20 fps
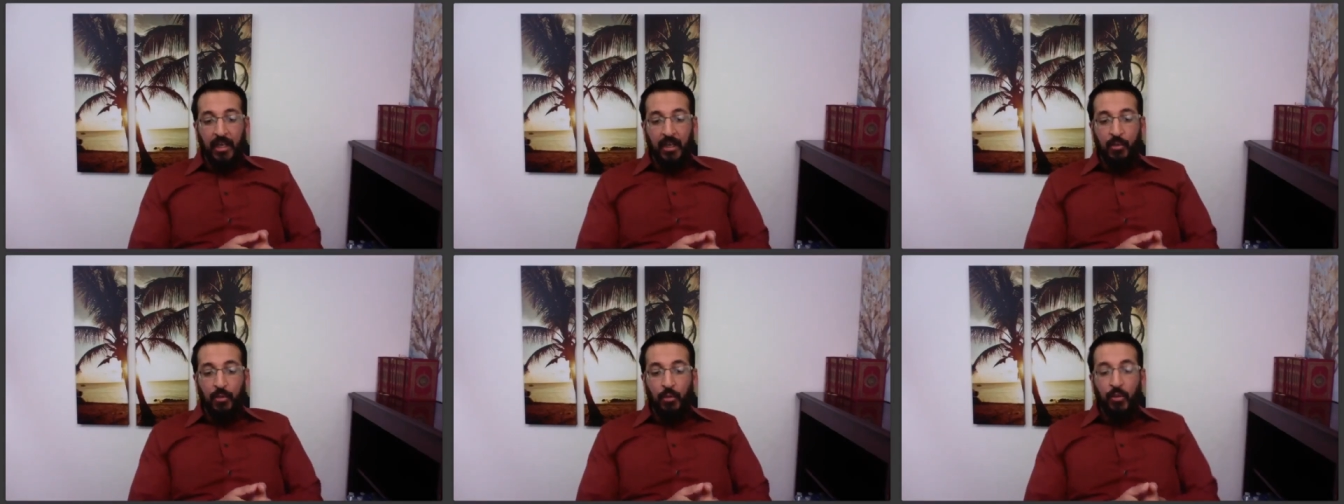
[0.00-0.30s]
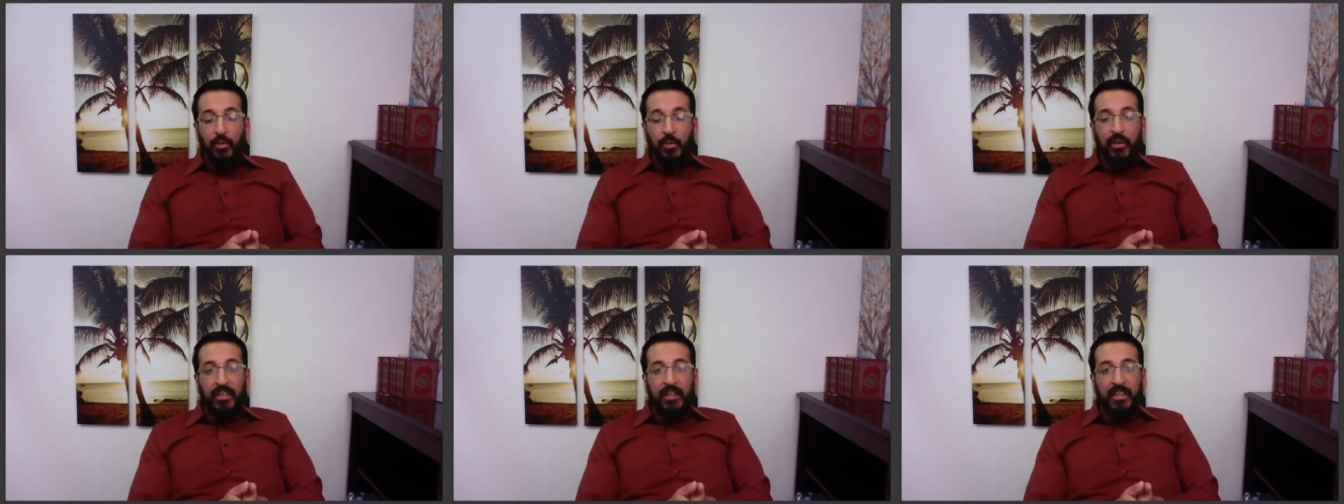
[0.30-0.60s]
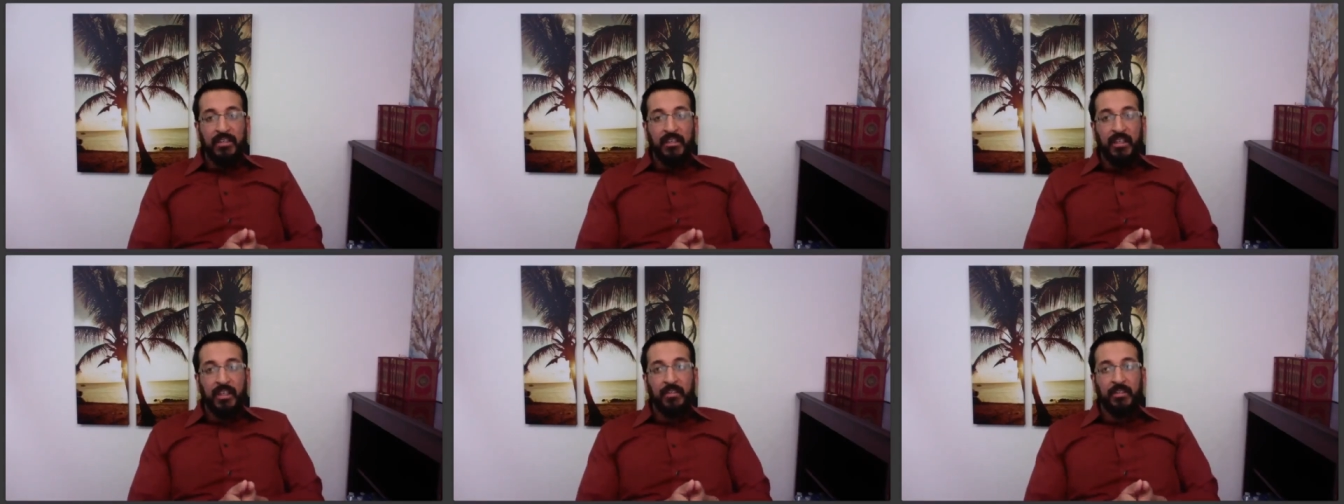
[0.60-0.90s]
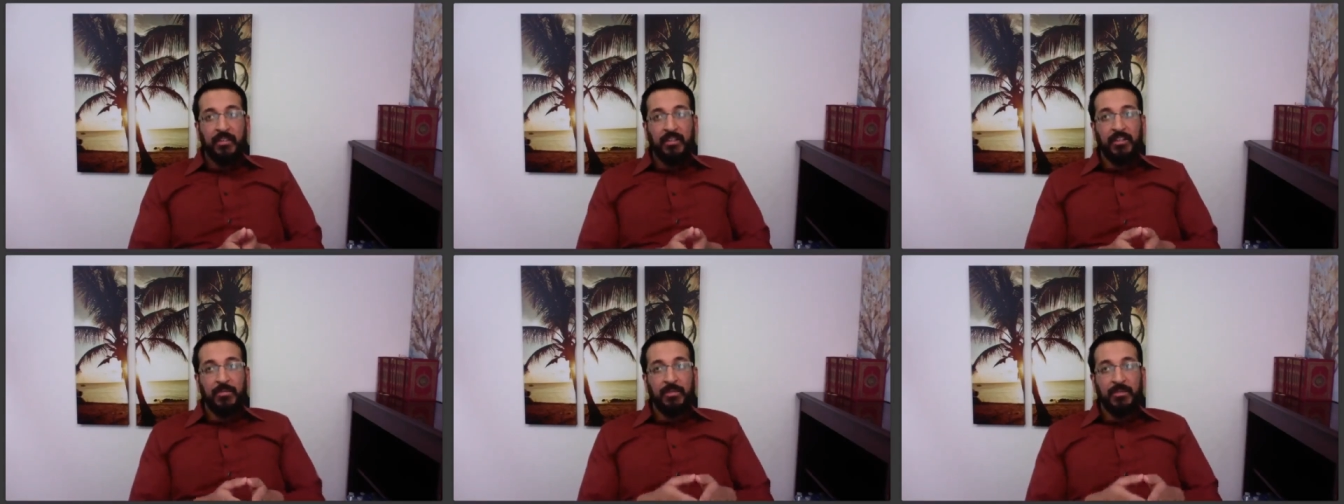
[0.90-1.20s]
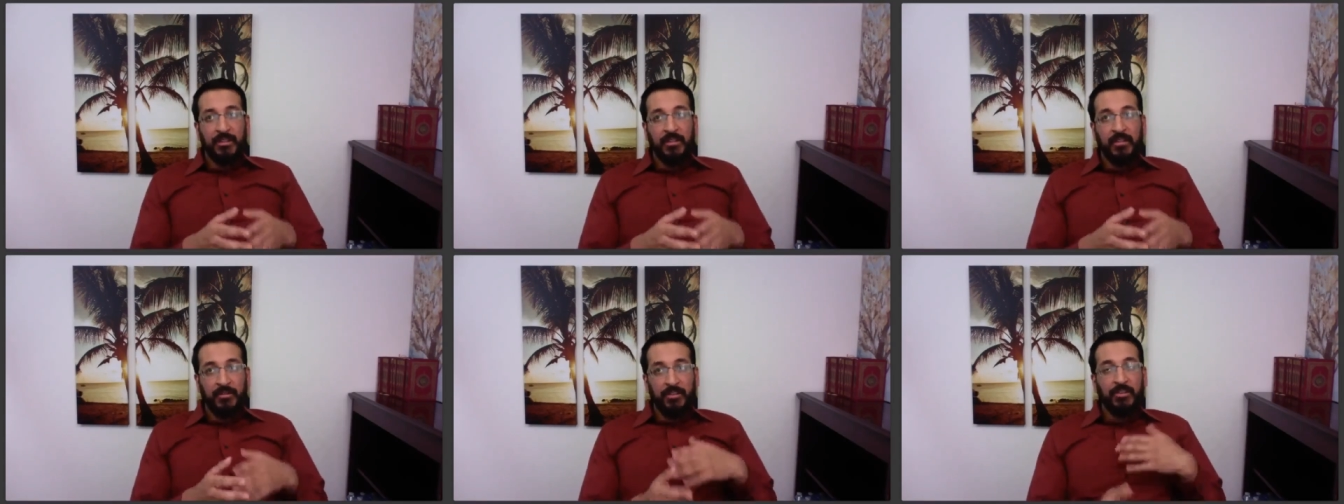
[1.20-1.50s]
we work on tailoring a
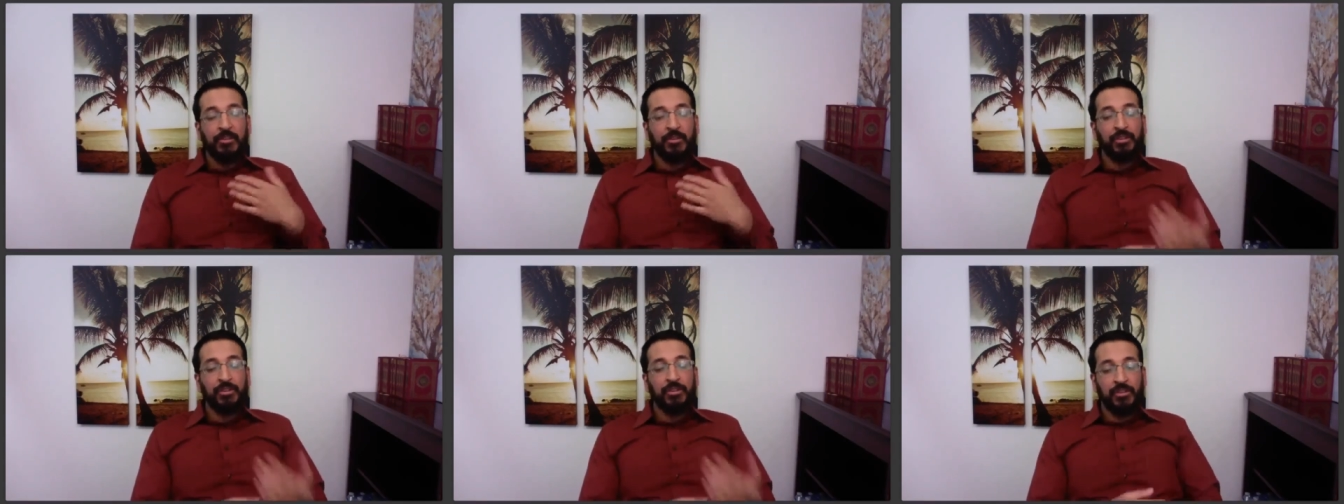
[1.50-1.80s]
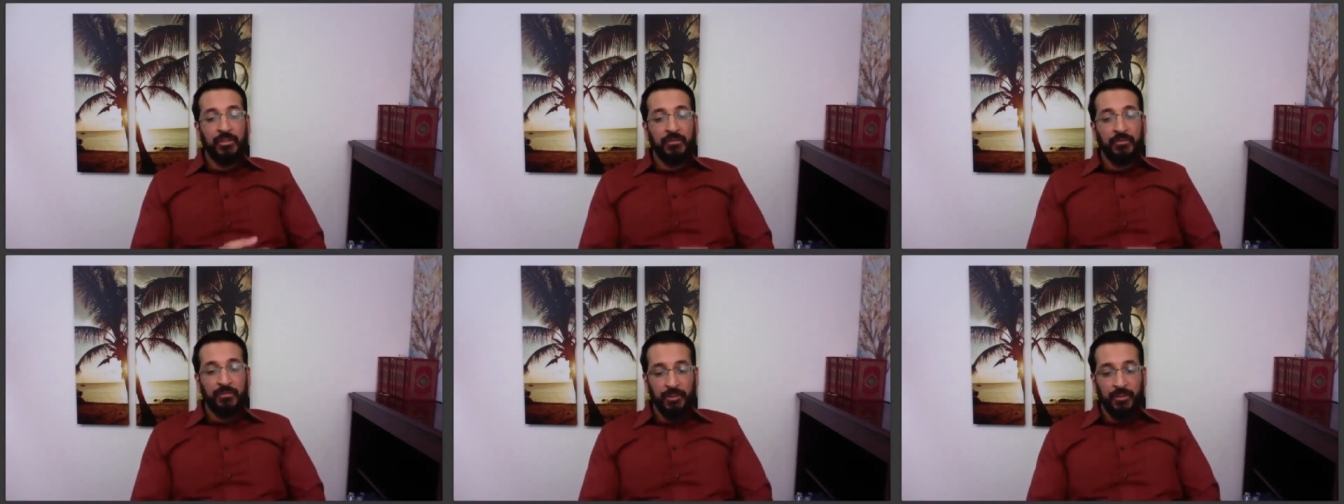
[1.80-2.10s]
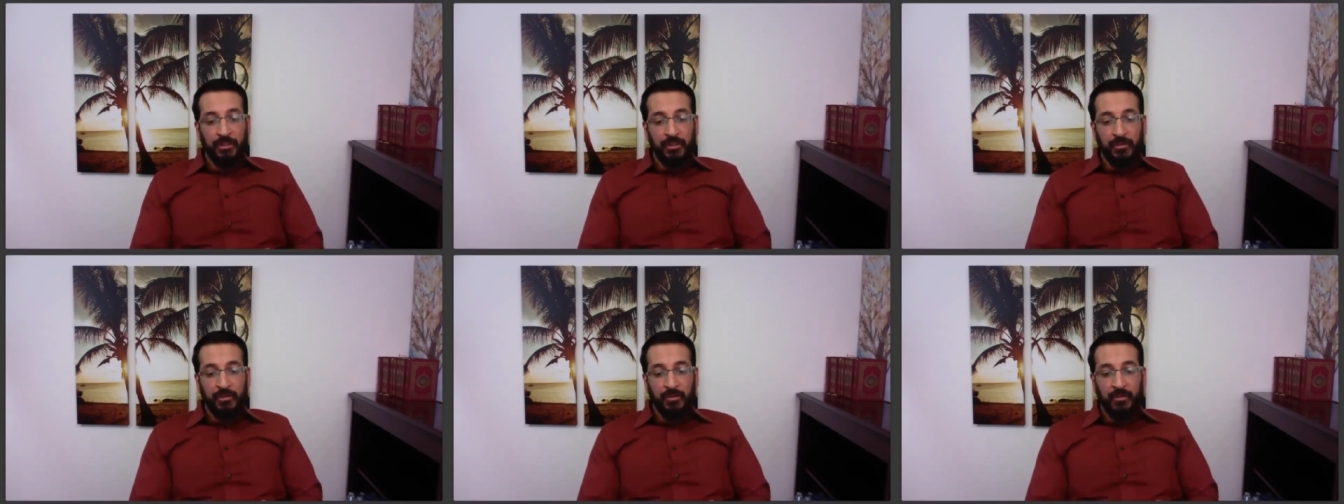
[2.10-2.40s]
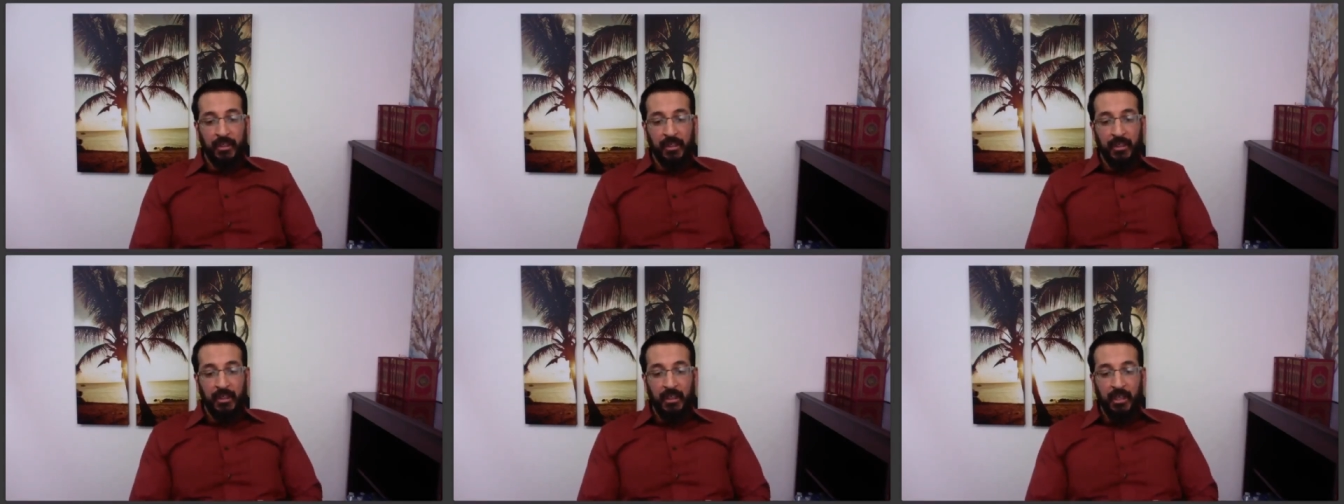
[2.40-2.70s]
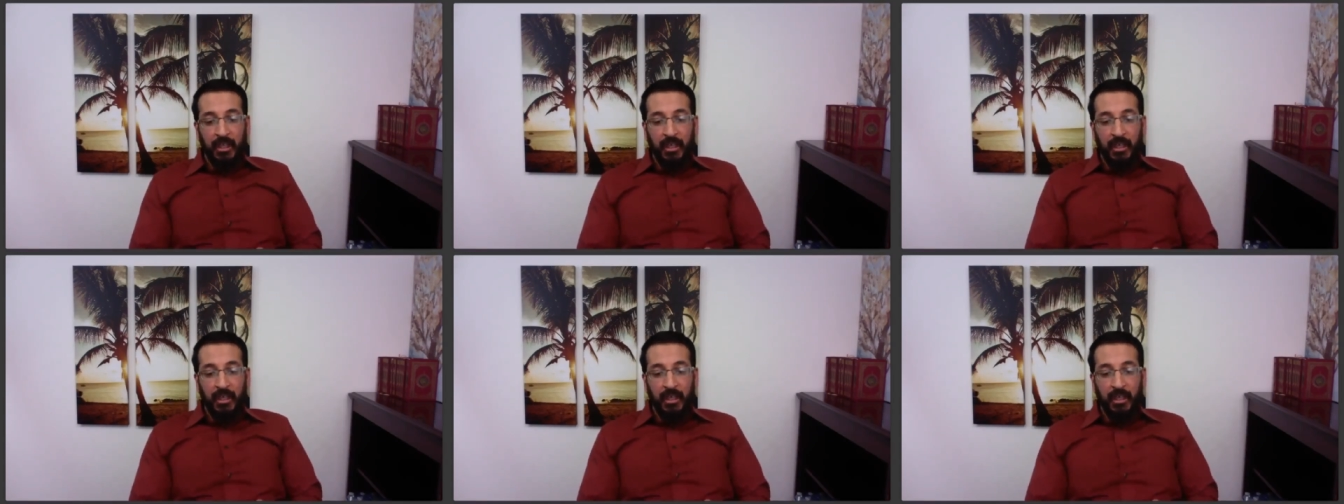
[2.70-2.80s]
specific solution for you, right?